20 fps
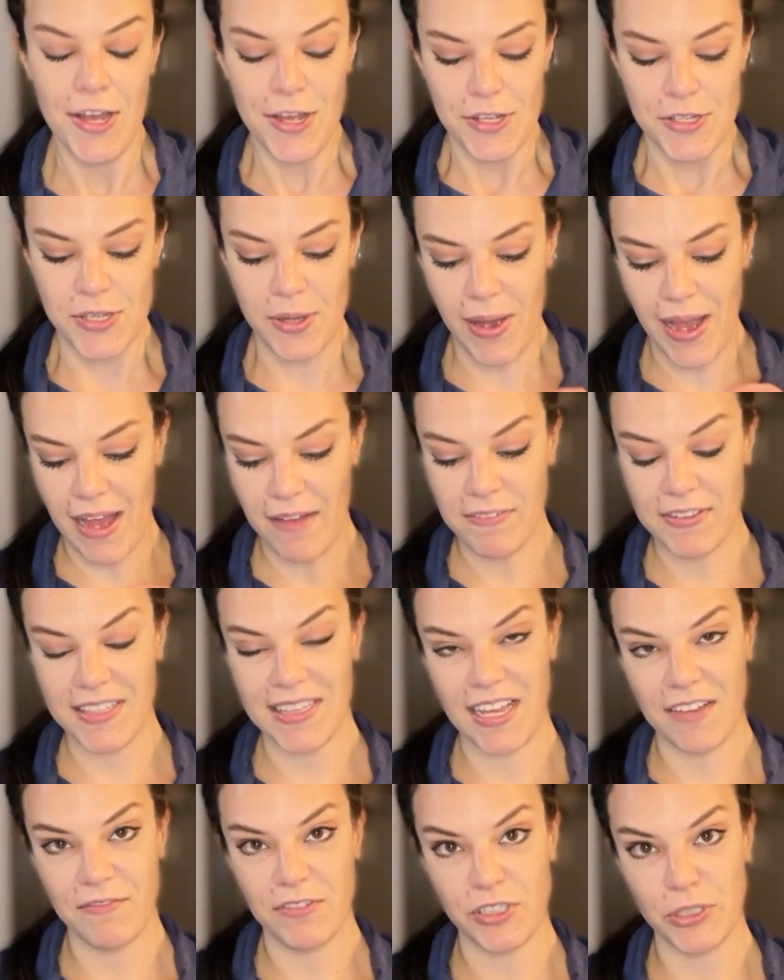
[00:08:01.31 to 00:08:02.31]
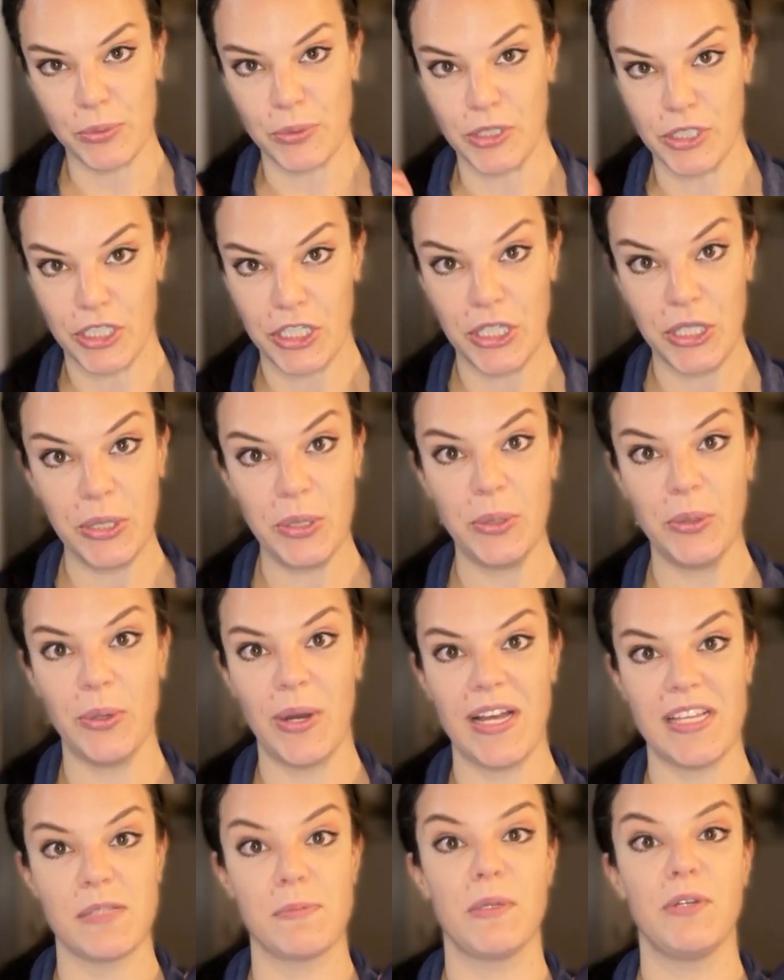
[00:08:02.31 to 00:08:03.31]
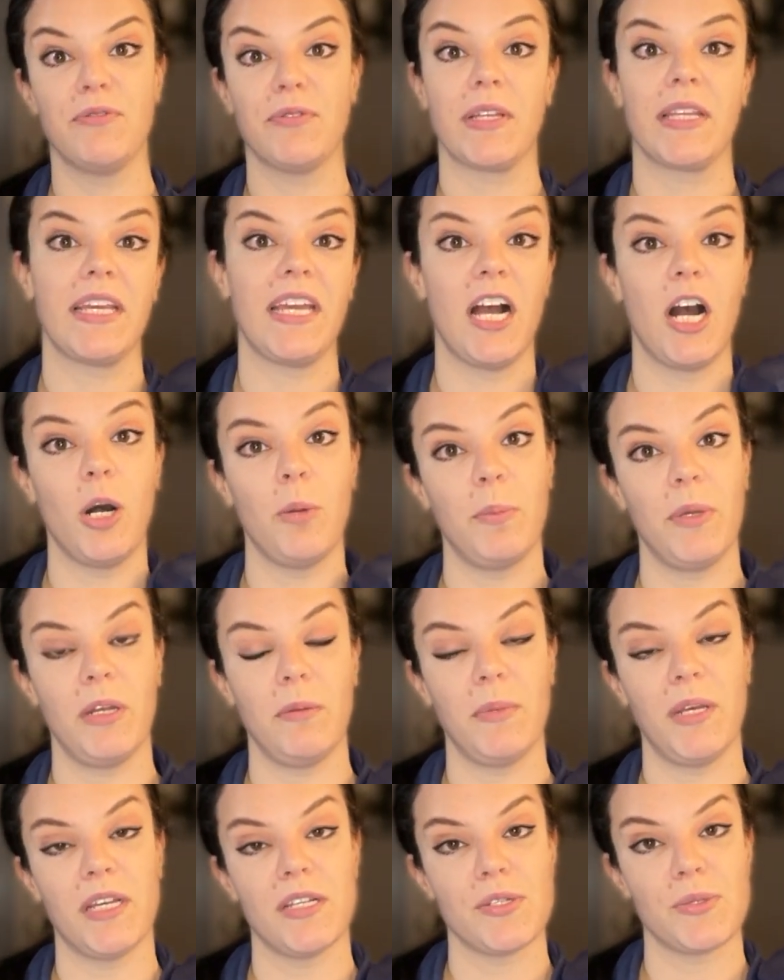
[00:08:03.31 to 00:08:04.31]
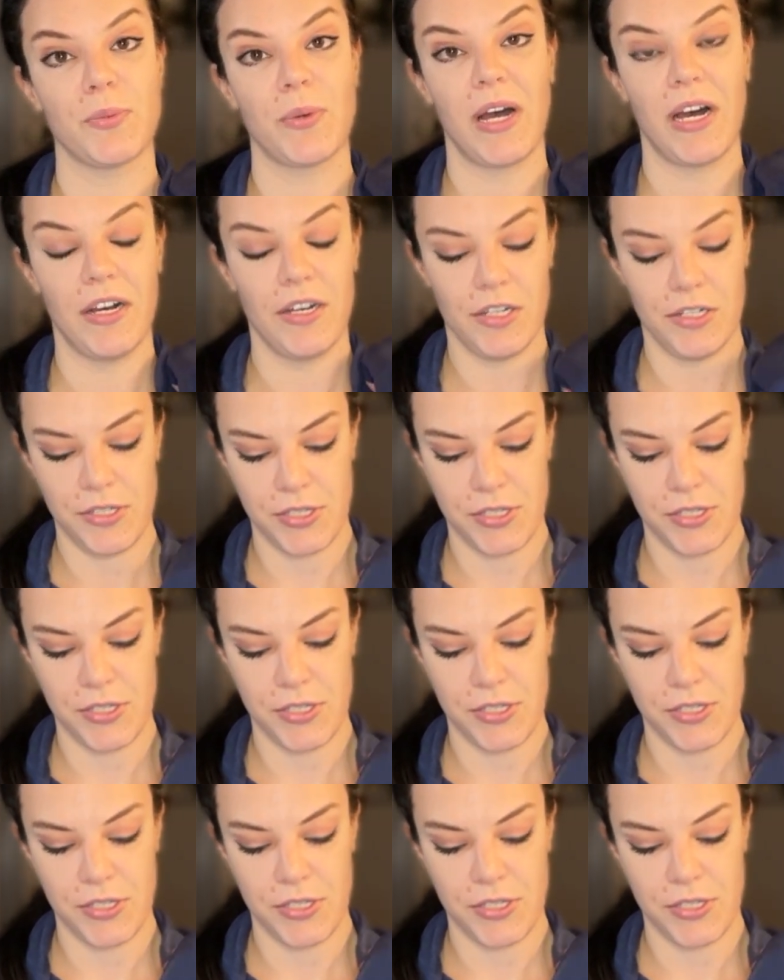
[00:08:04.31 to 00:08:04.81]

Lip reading: So having that visual cue has been really helping me as well.